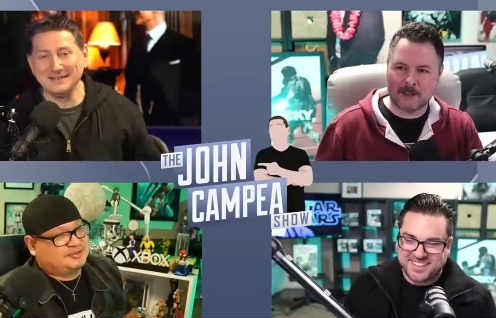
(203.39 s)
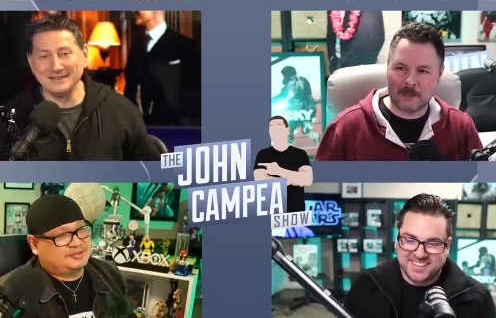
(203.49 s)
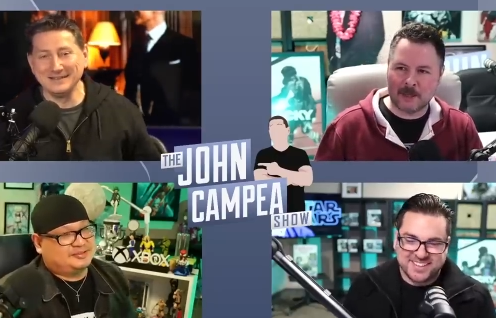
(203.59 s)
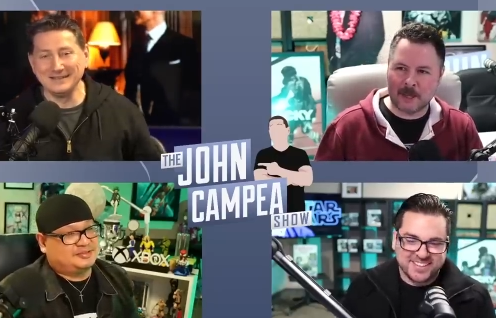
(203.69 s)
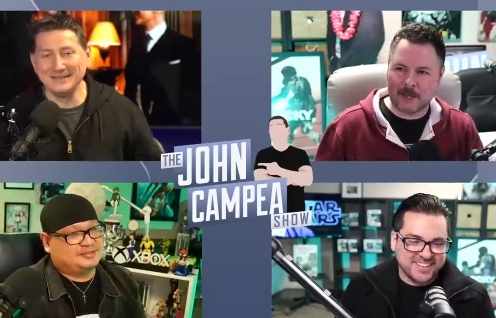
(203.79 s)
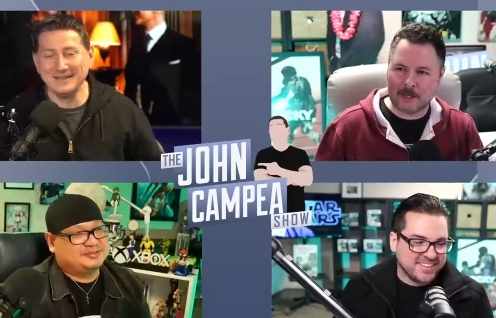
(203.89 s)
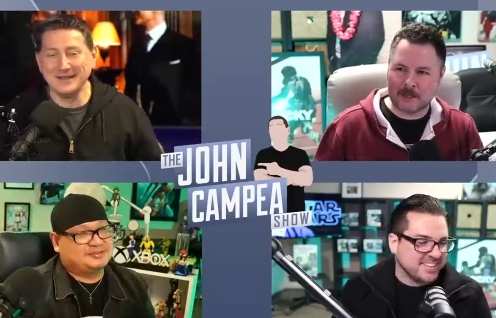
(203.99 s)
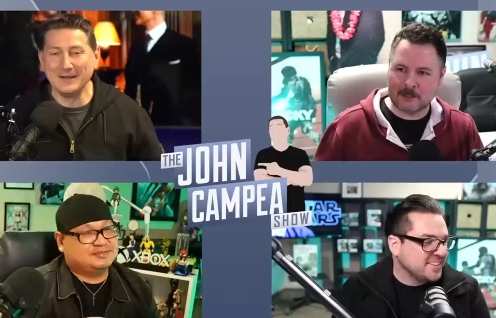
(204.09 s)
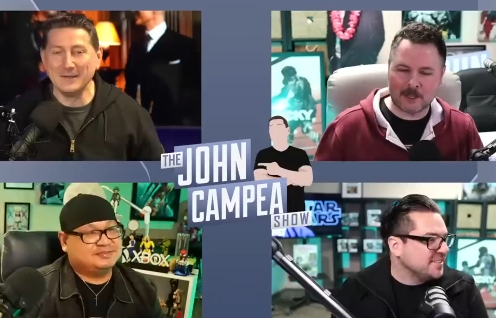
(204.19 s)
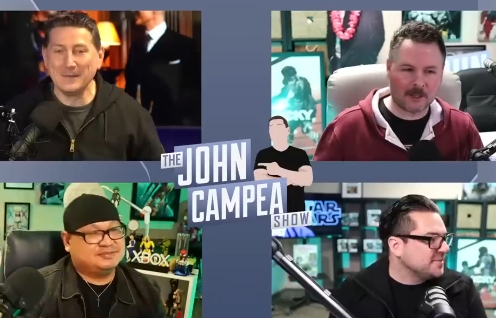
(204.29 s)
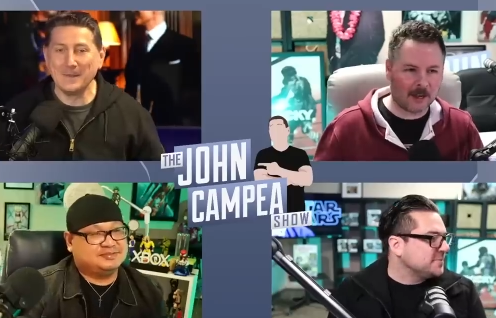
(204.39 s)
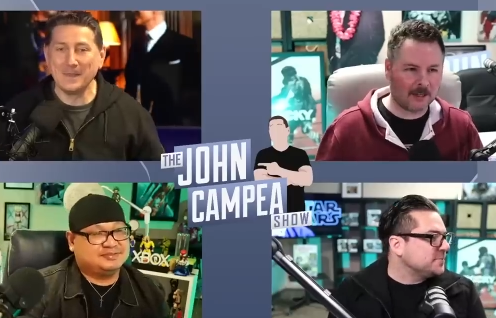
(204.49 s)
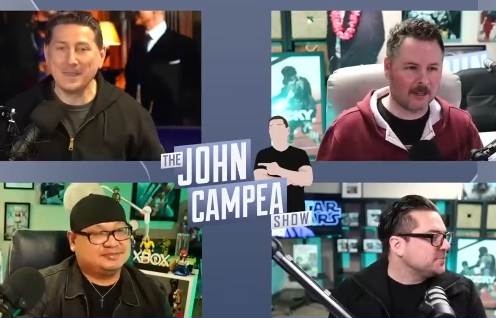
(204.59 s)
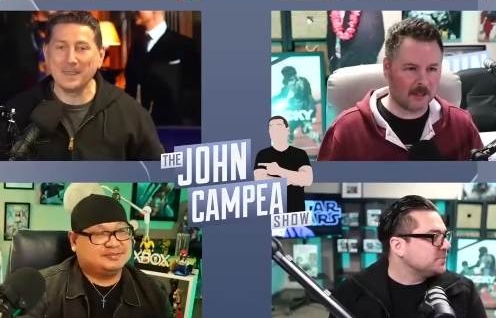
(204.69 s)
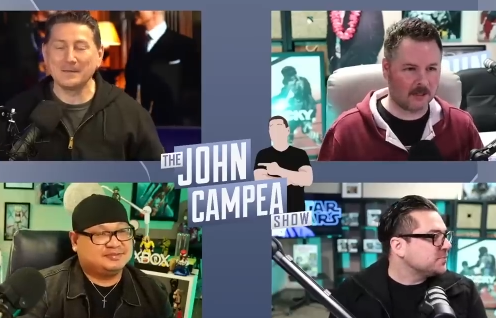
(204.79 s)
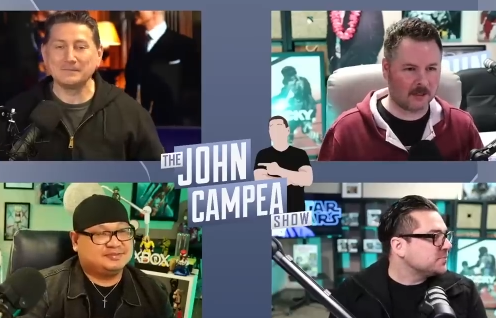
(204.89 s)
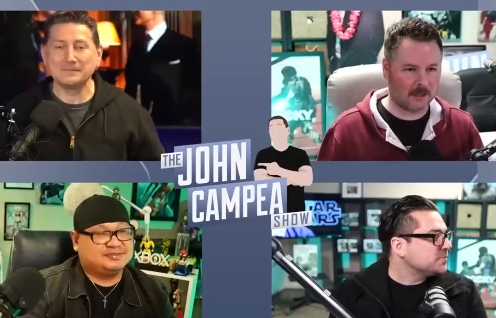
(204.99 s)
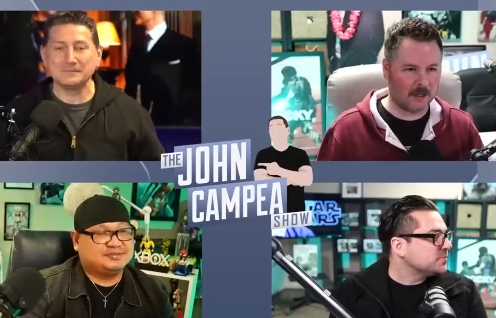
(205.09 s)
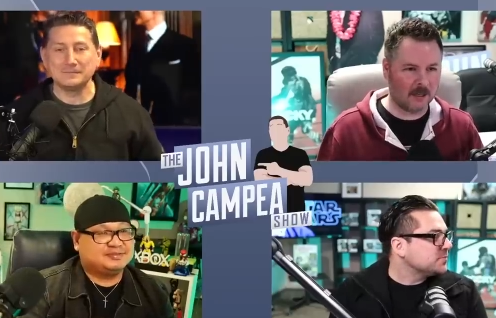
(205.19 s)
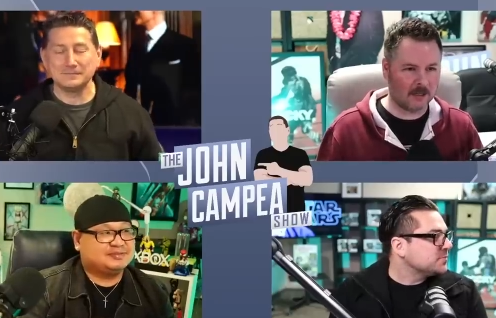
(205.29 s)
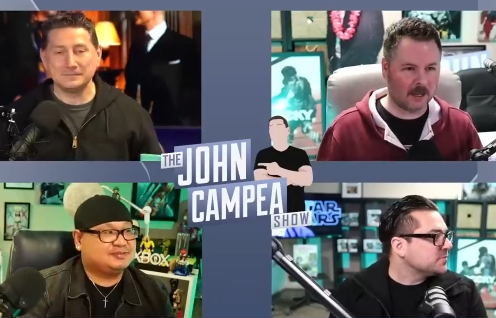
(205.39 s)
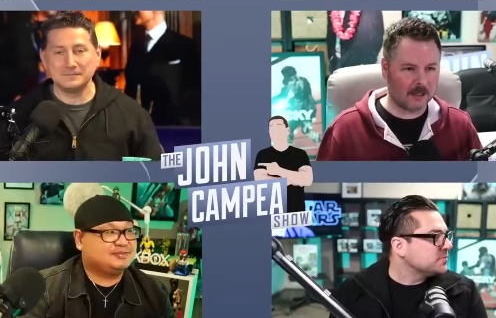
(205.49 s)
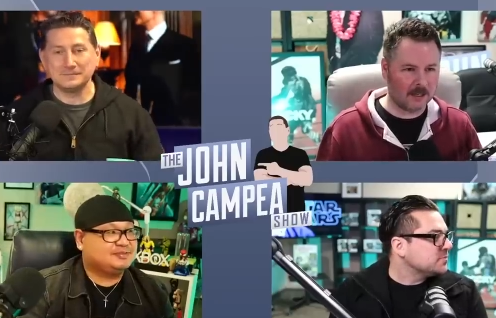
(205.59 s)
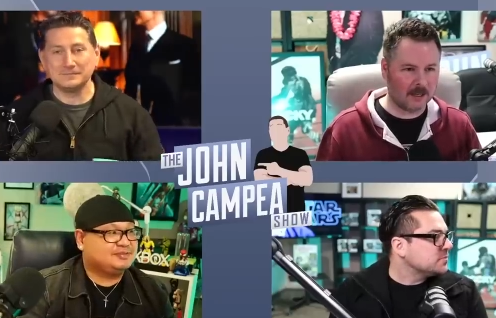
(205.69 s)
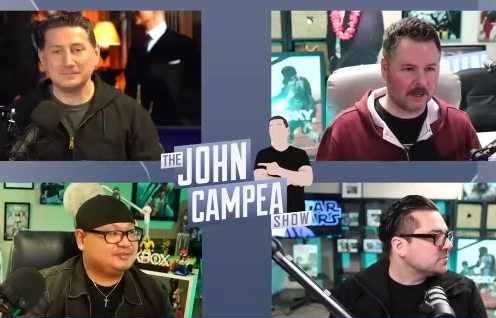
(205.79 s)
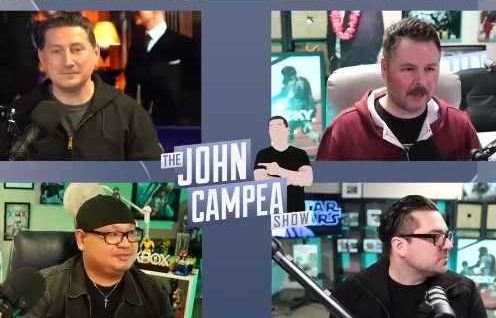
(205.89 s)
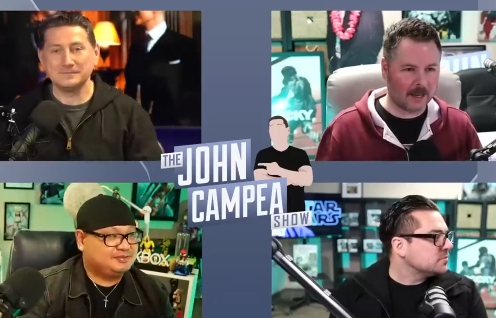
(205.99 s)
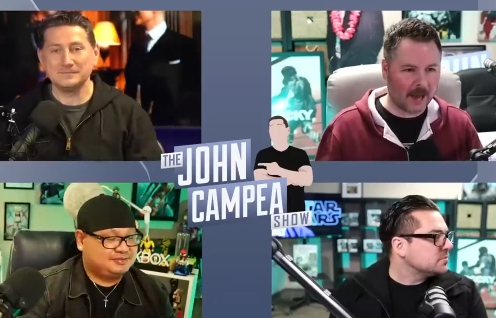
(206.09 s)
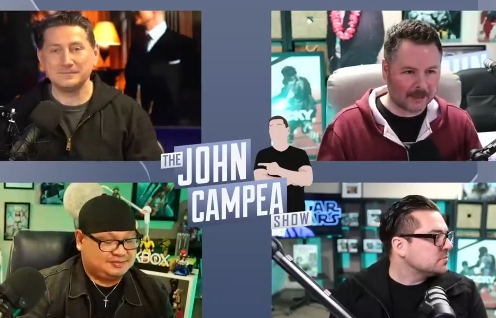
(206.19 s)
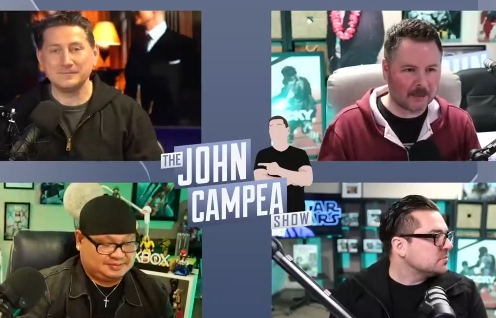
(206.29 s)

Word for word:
Speaker 1: they declined his idea at the